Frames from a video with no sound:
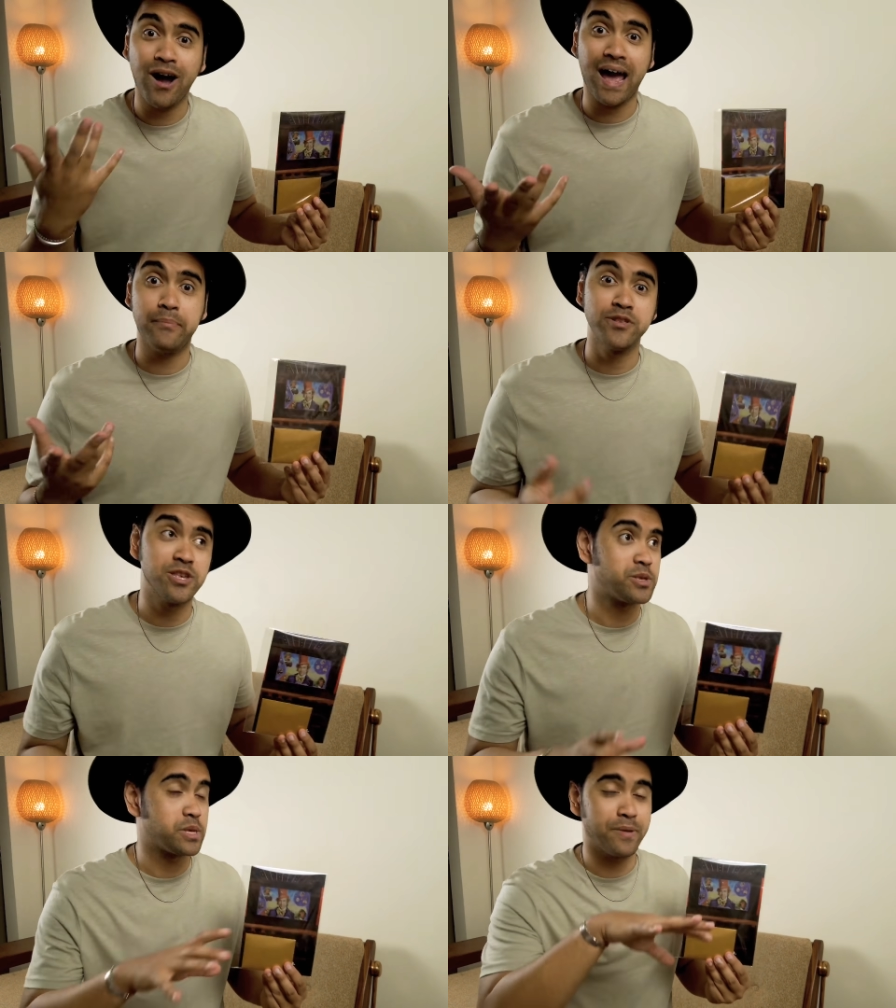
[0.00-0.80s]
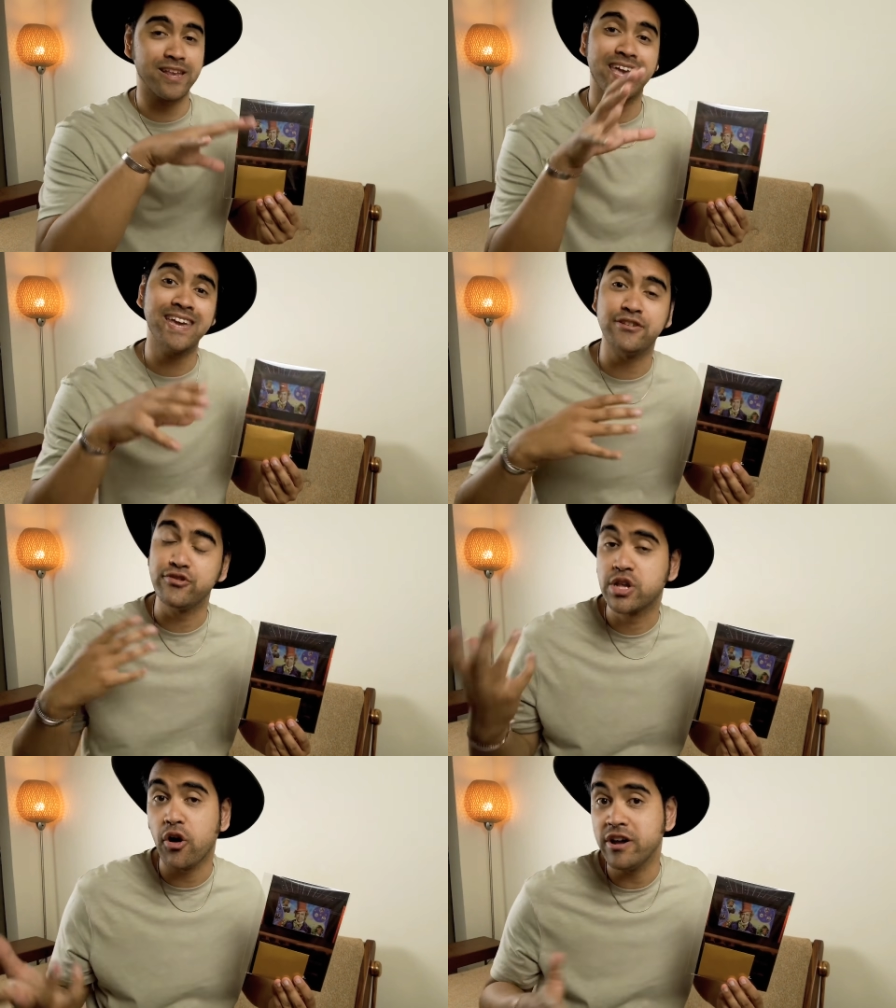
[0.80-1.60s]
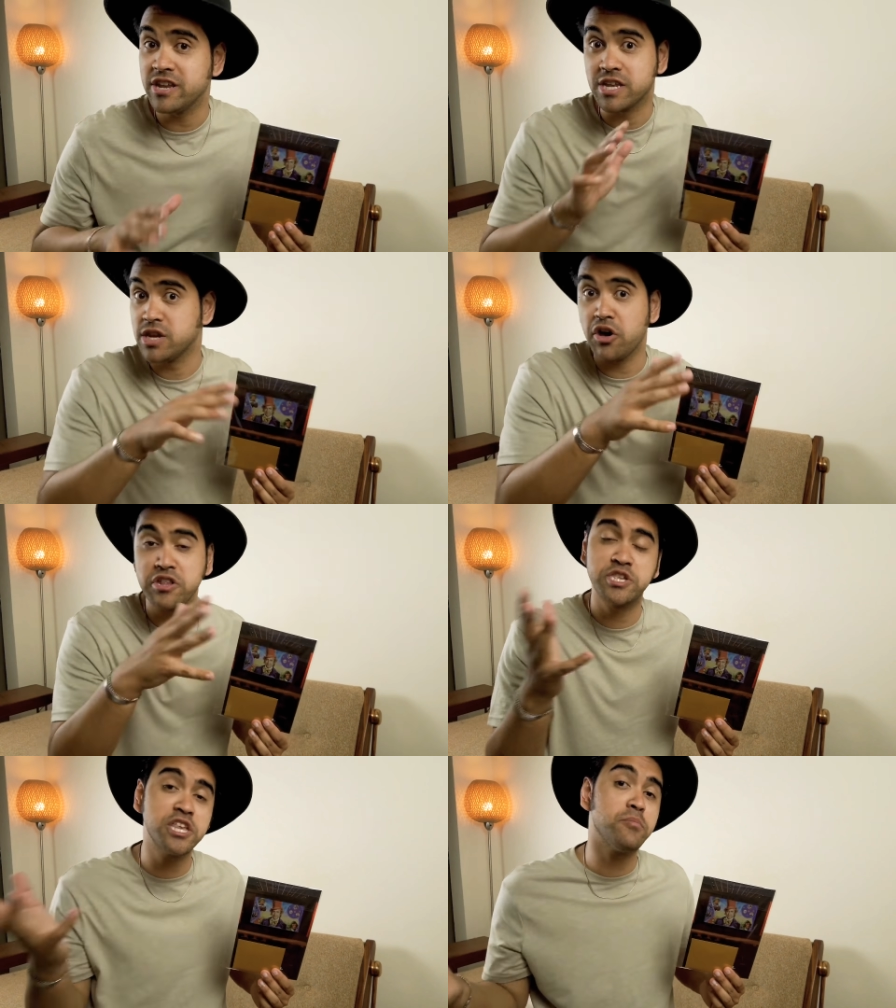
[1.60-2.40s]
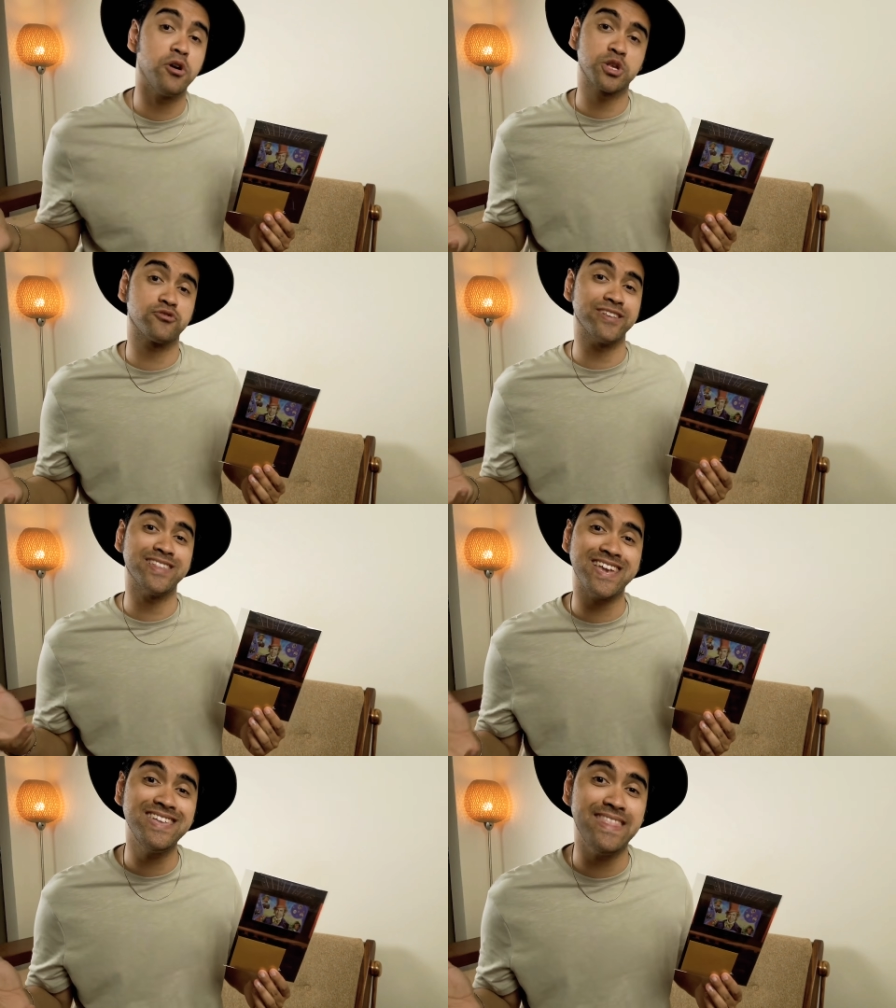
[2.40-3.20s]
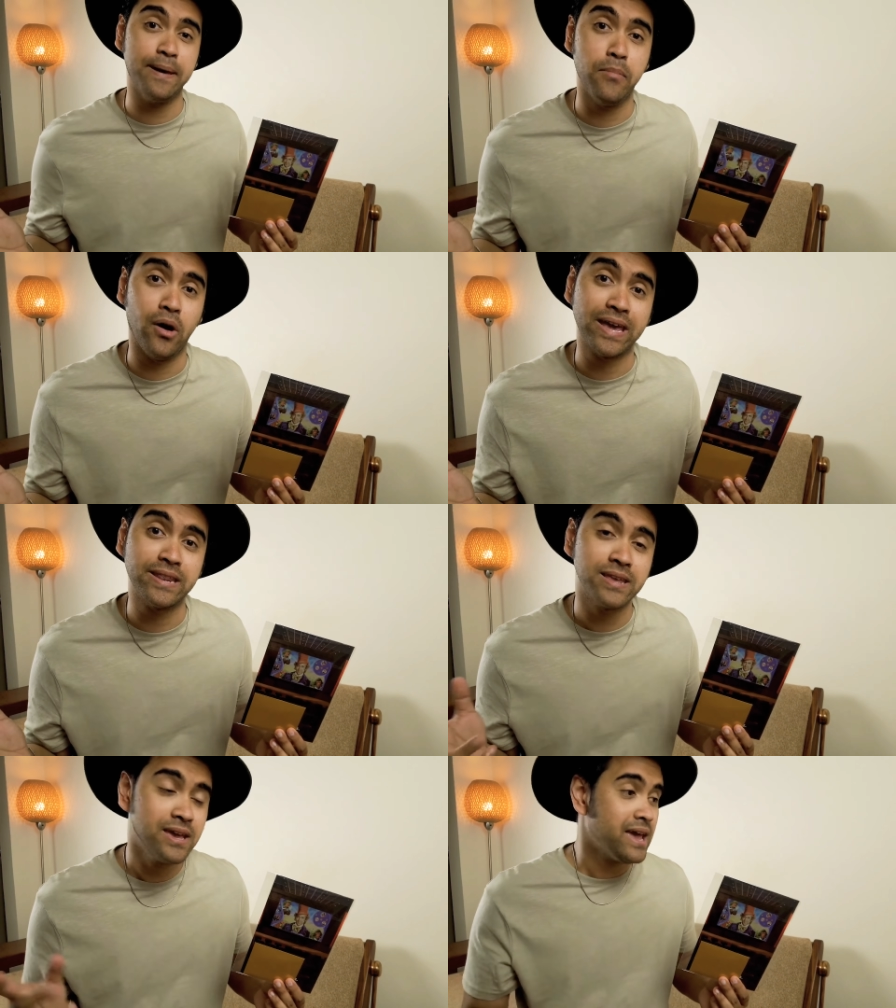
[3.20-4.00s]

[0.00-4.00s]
what happens is the spectator is guided to 9 cinema screens in their mind.